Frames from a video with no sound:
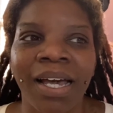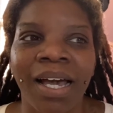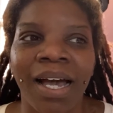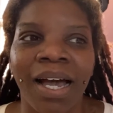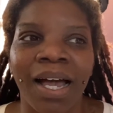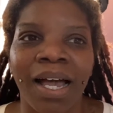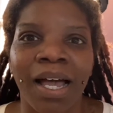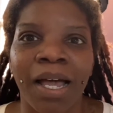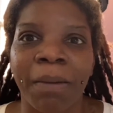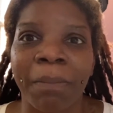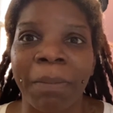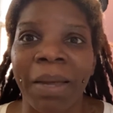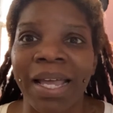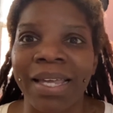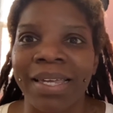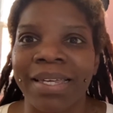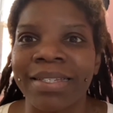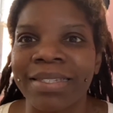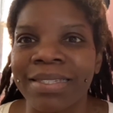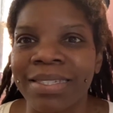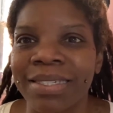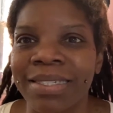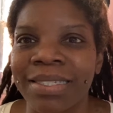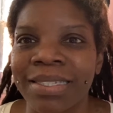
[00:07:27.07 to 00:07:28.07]
I
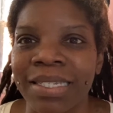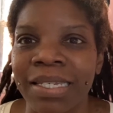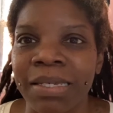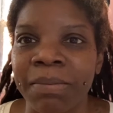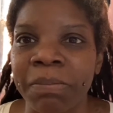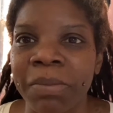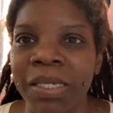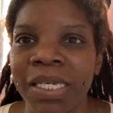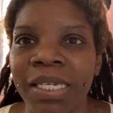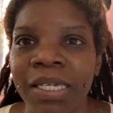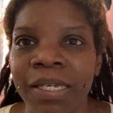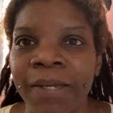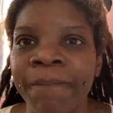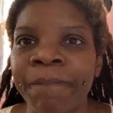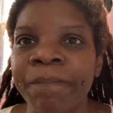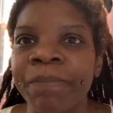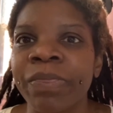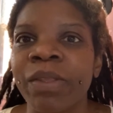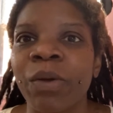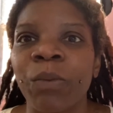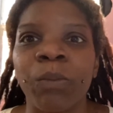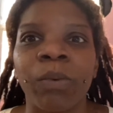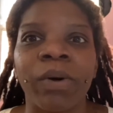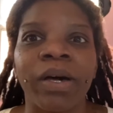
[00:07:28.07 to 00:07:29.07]
get to see me.
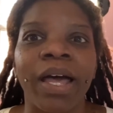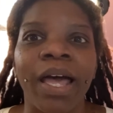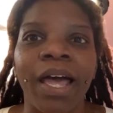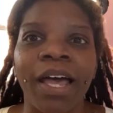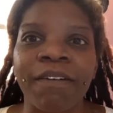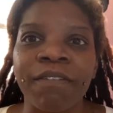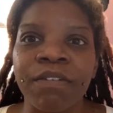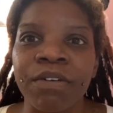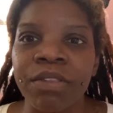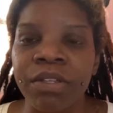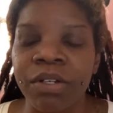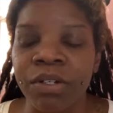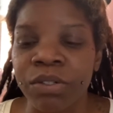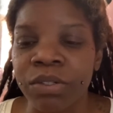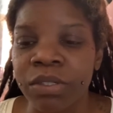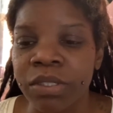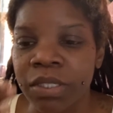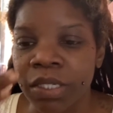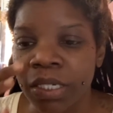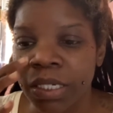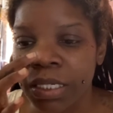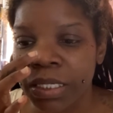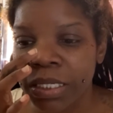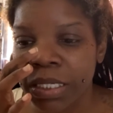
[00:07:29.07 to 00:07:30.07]
Whatever those
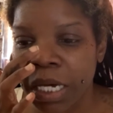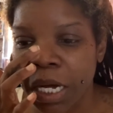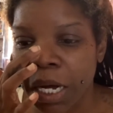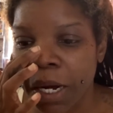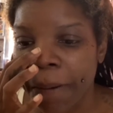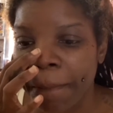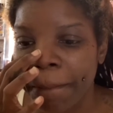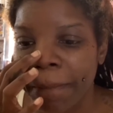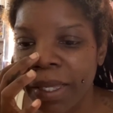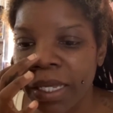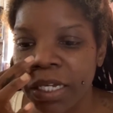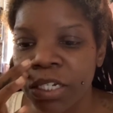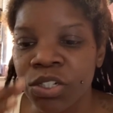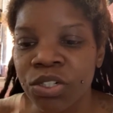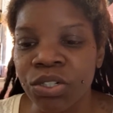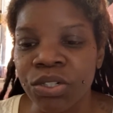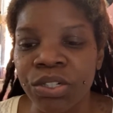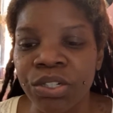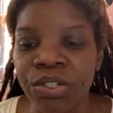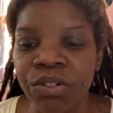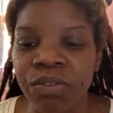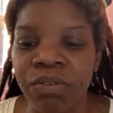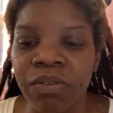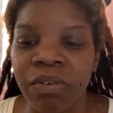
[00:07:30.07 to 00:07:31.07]
things are, make
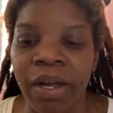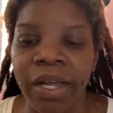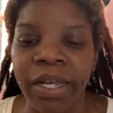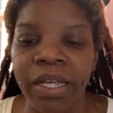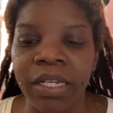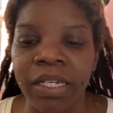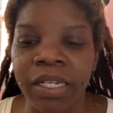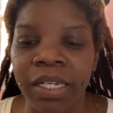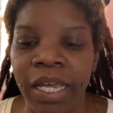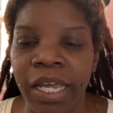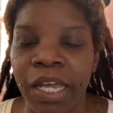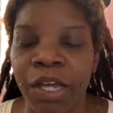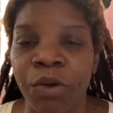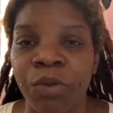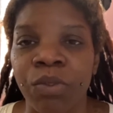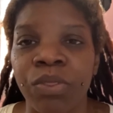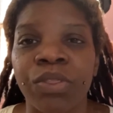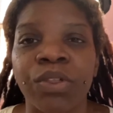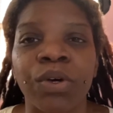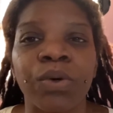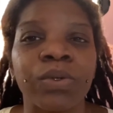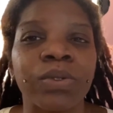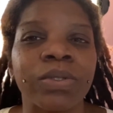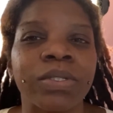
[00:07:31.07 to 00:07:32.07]
sure you write
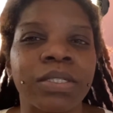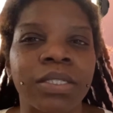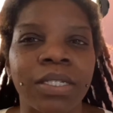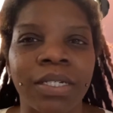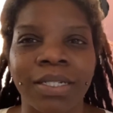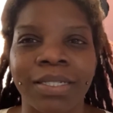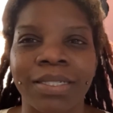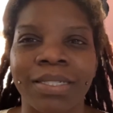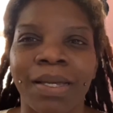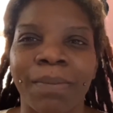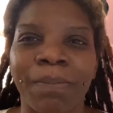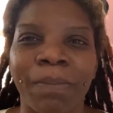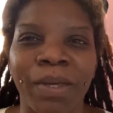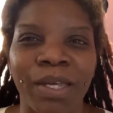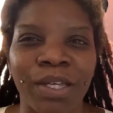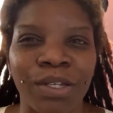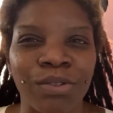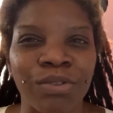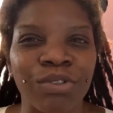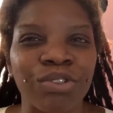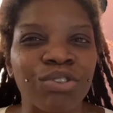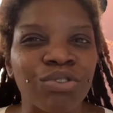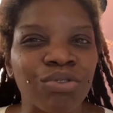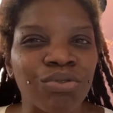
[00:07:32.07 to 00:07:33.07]
down those things that make
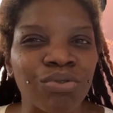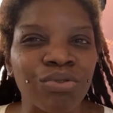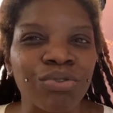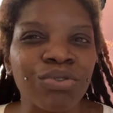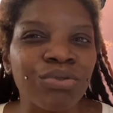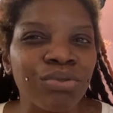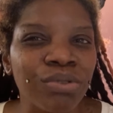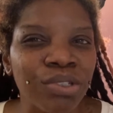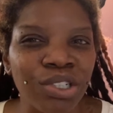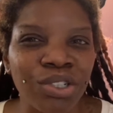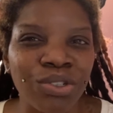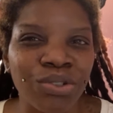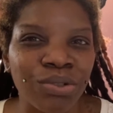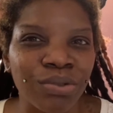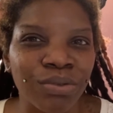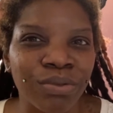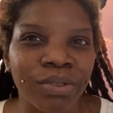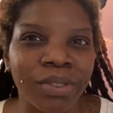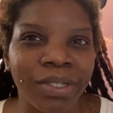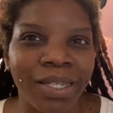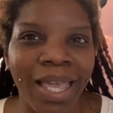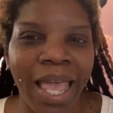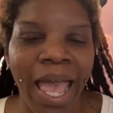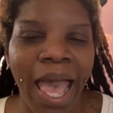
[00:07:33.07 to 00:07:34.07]
you truly,
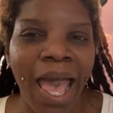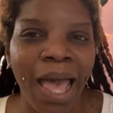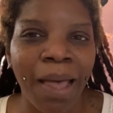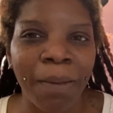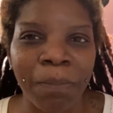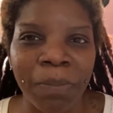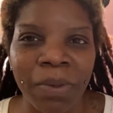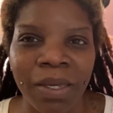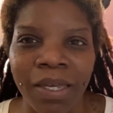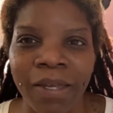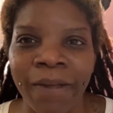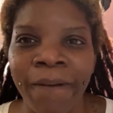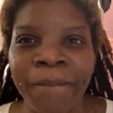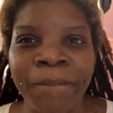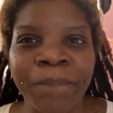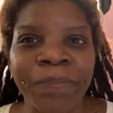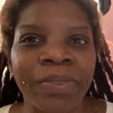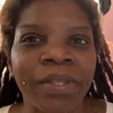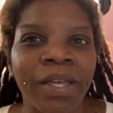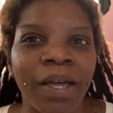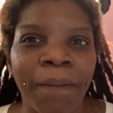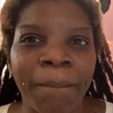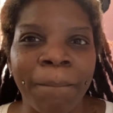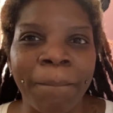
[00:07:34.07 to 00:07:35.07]
truly happy
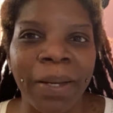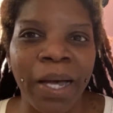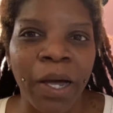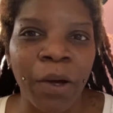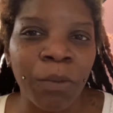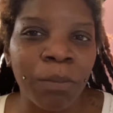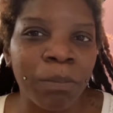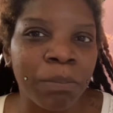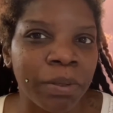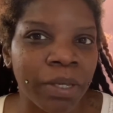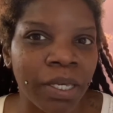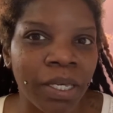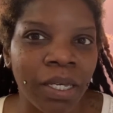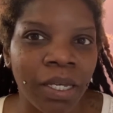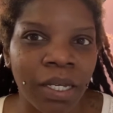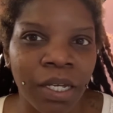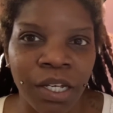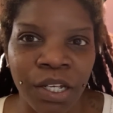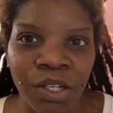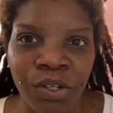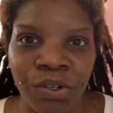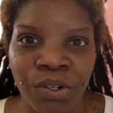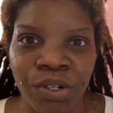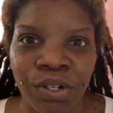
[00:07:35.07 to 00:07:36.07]
about being
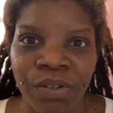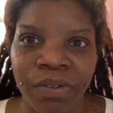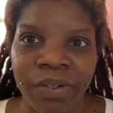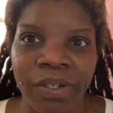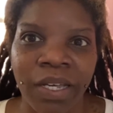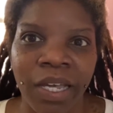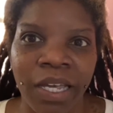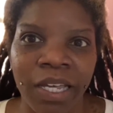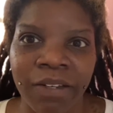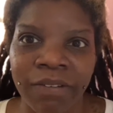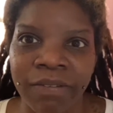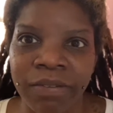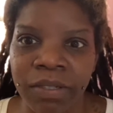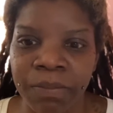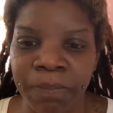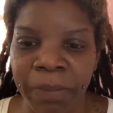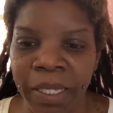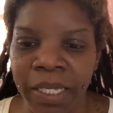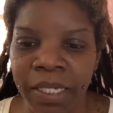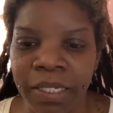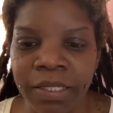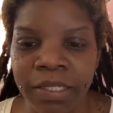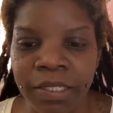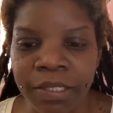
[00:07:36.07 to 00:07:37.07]
in your creative
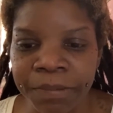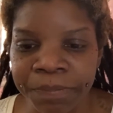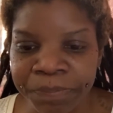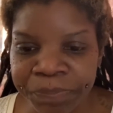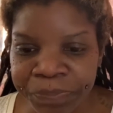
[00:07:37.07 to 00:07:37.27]
space.